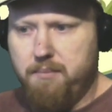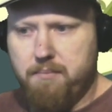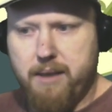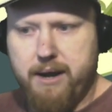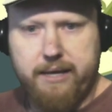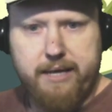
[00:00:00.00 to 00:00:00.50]

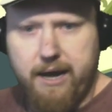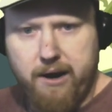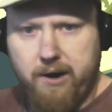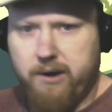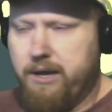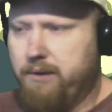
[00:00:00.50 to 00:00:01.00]

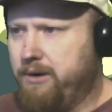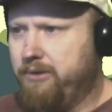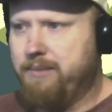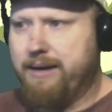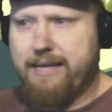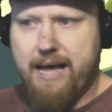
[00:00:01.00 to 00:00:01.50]
Medicare, get rid
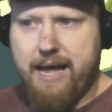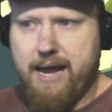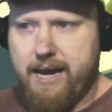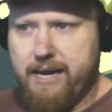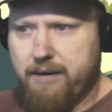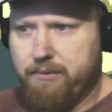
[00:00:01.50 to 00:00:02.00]
of
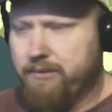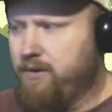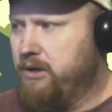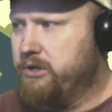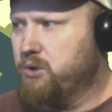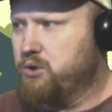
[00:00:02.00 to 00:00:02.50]
Medicaid, get rid of
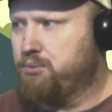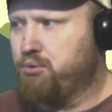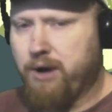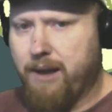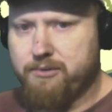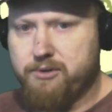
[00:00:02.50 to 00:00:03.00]
all these social
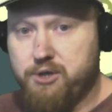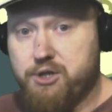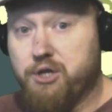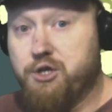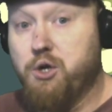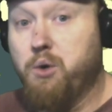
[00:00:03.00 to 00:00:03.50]
programs
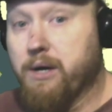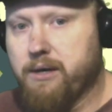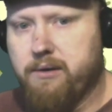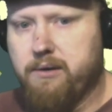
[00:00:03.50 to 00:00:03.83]
just to do it.